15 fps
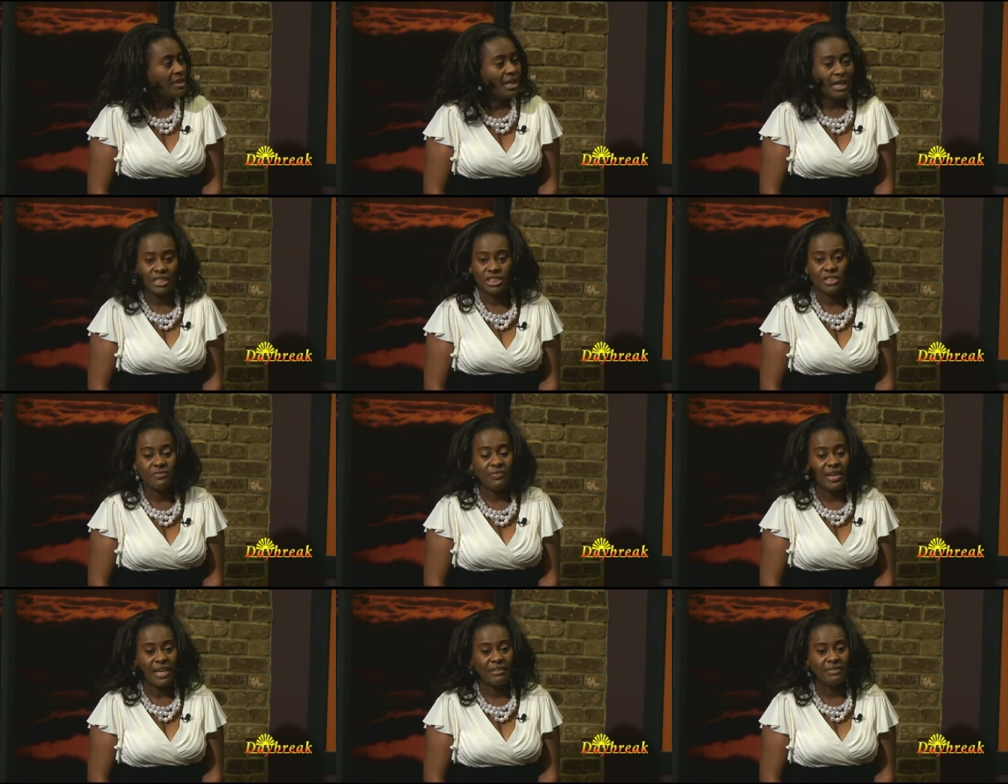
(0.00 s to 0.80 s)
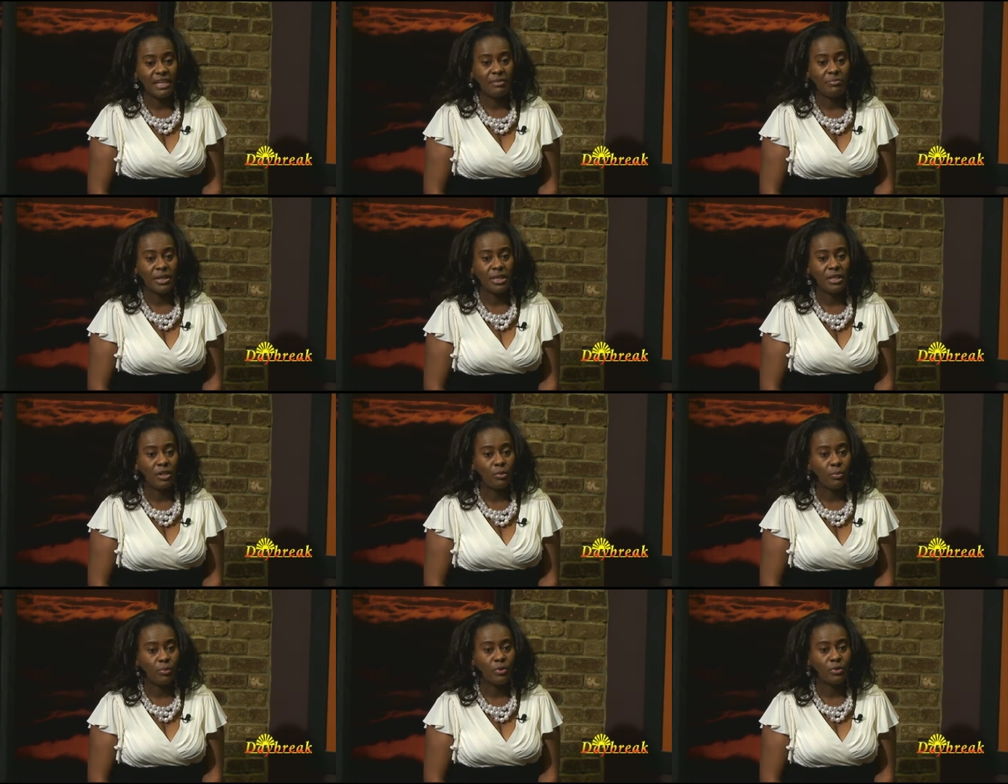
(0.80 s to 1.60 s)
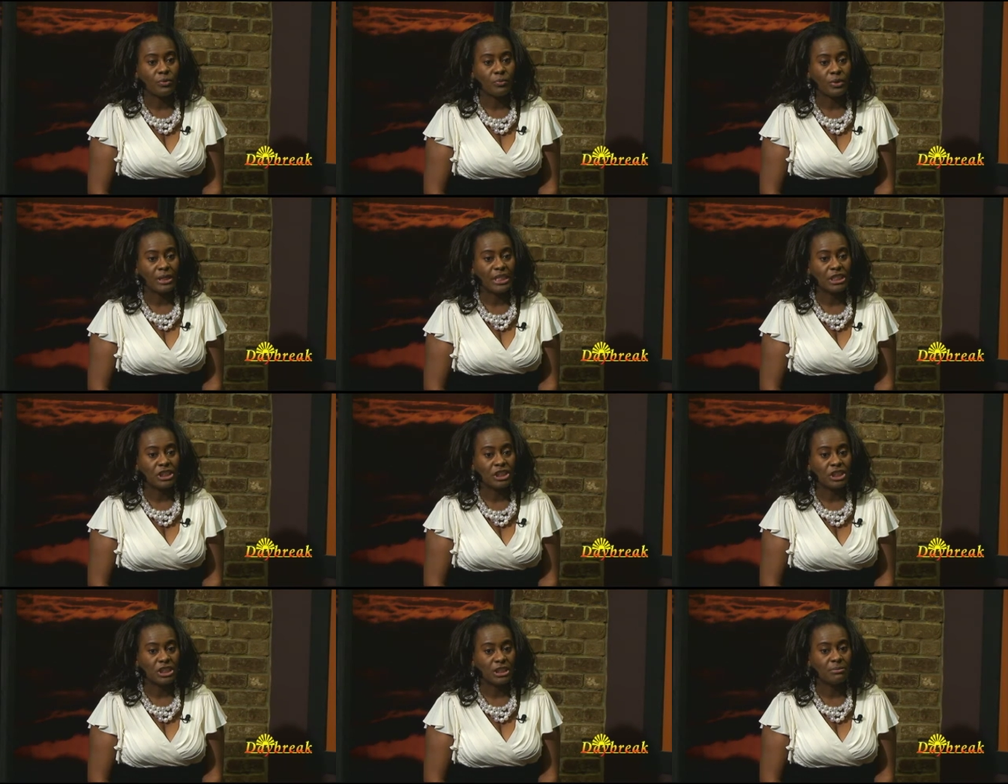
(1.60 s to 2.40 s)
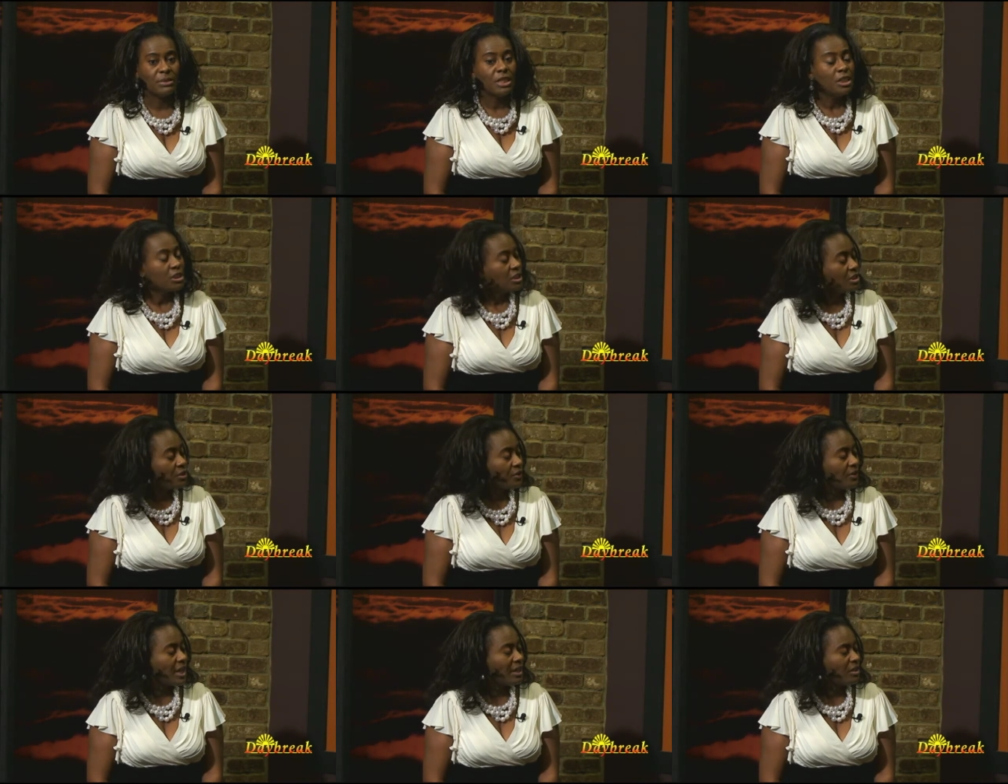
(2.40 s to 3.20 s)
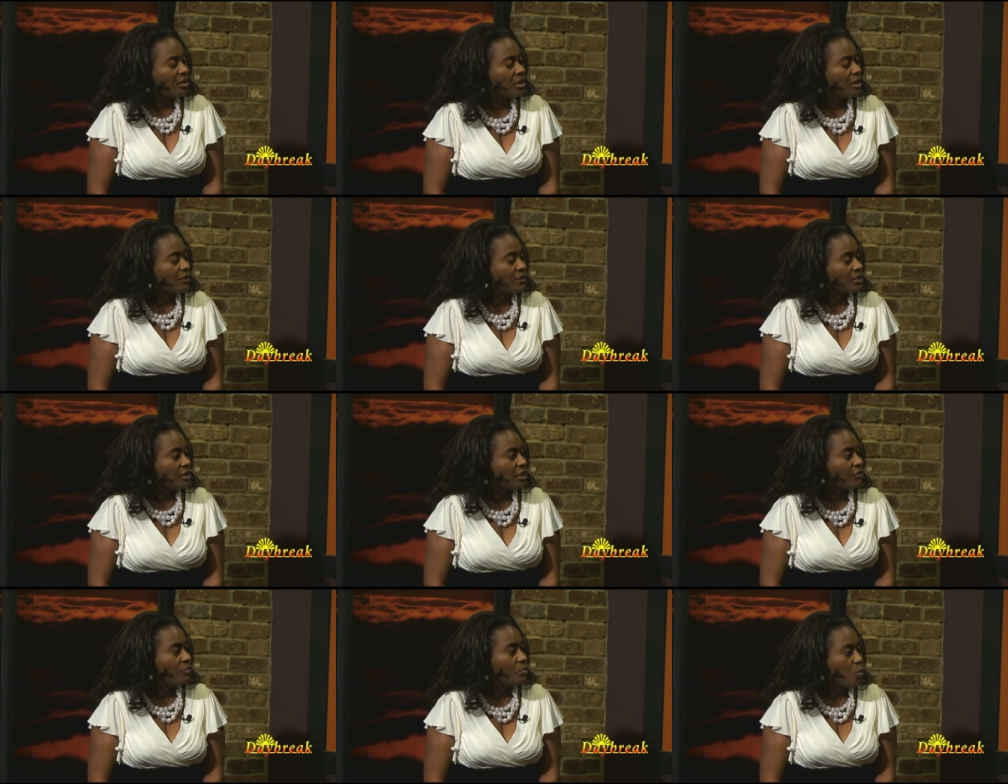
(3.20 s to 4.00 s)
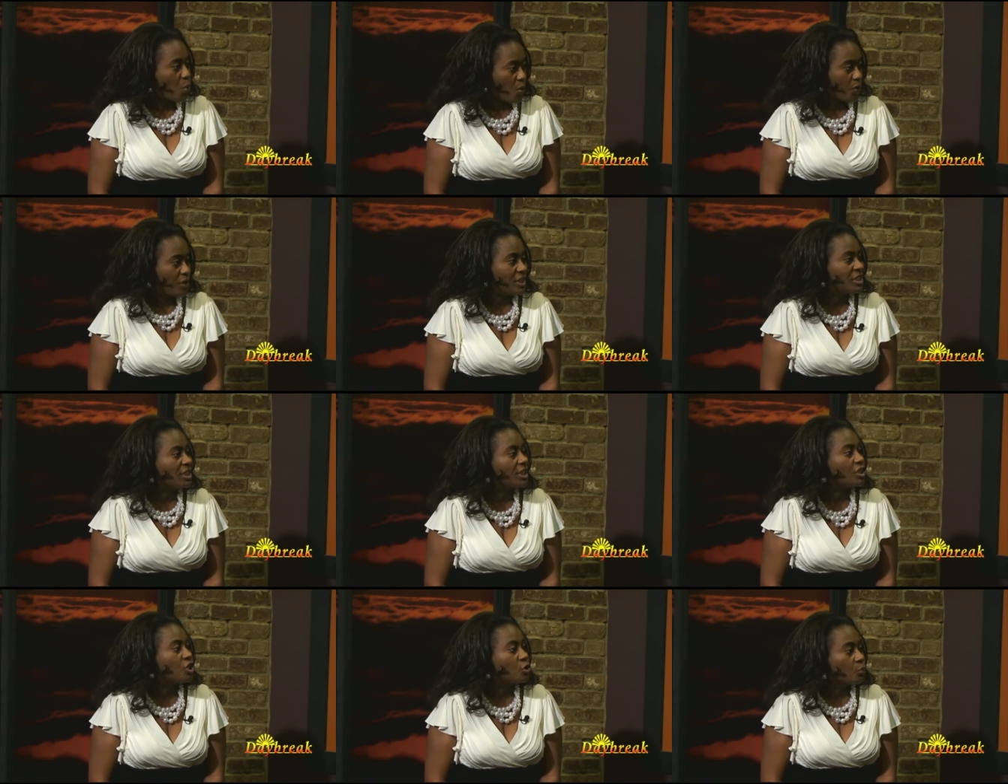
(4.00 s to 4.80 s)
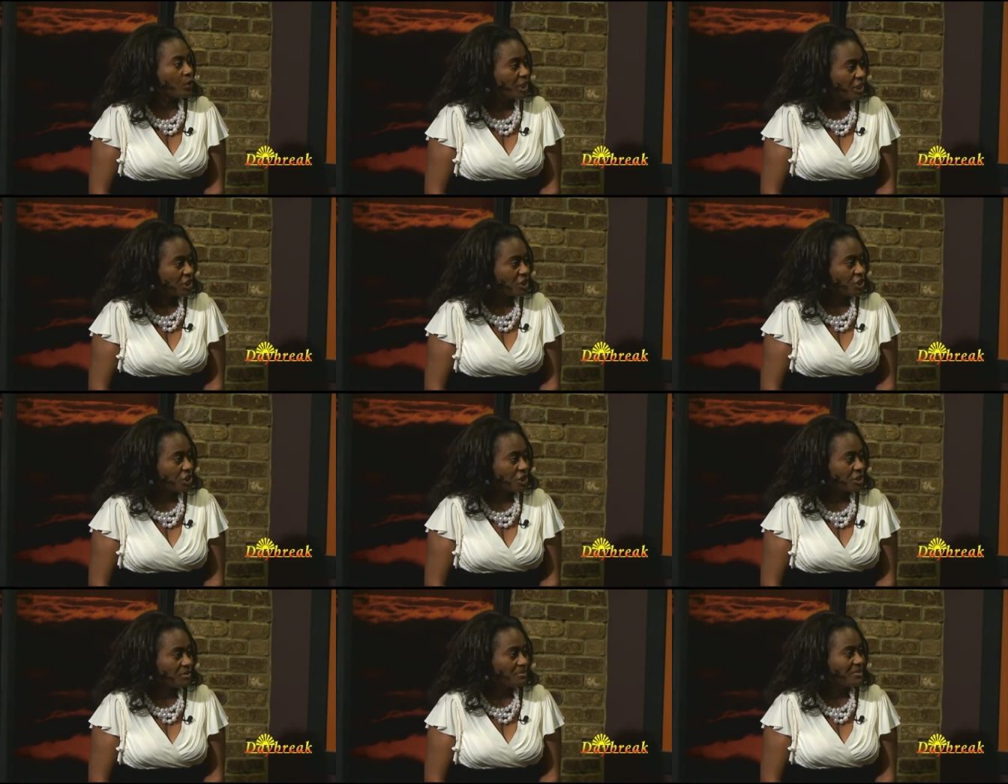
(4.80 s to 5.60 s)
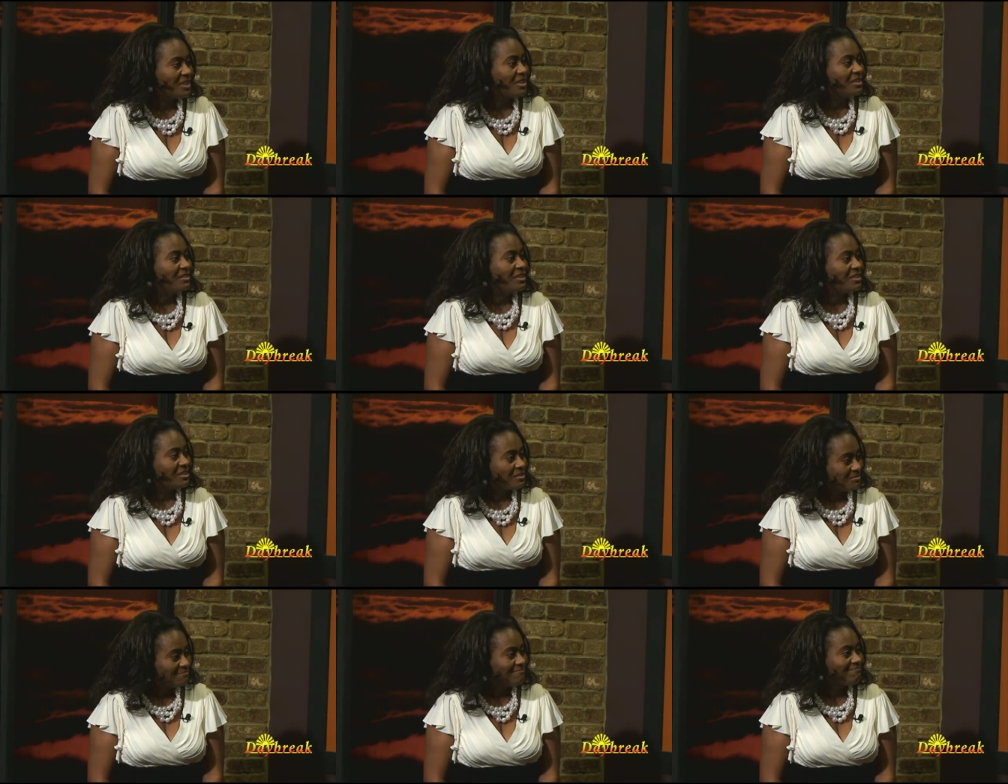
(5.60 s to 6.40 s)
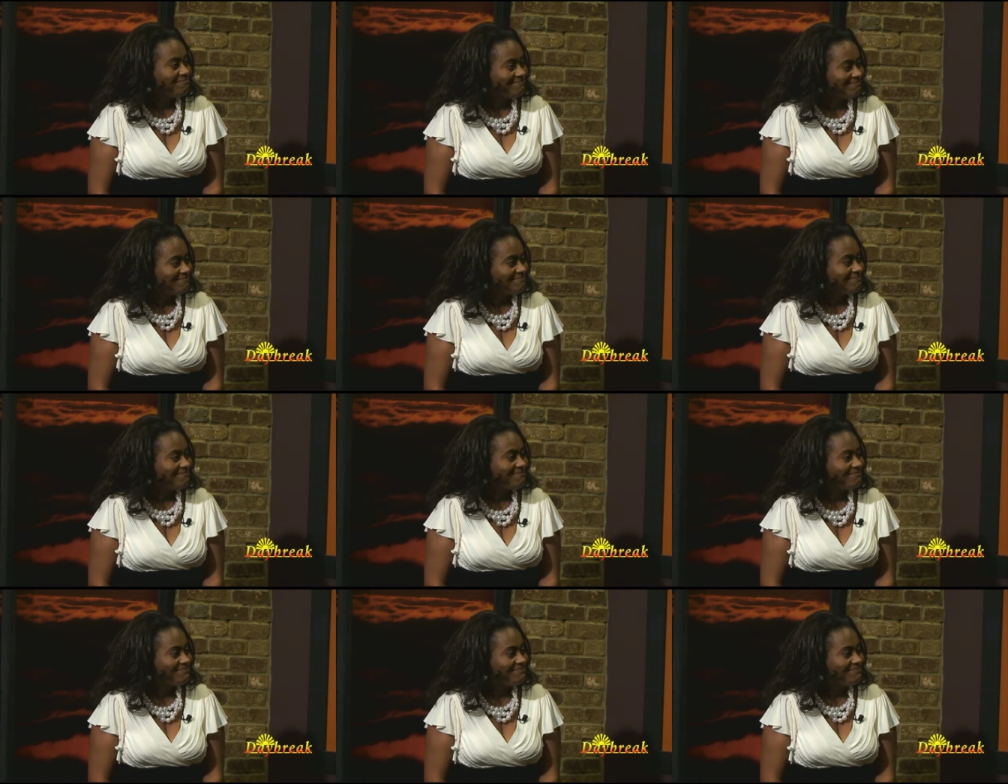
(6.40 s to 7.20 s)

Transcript: and she find that being in a broken relationship, she learned how to love herself more mm-hmm. instead of the relationship. Wow.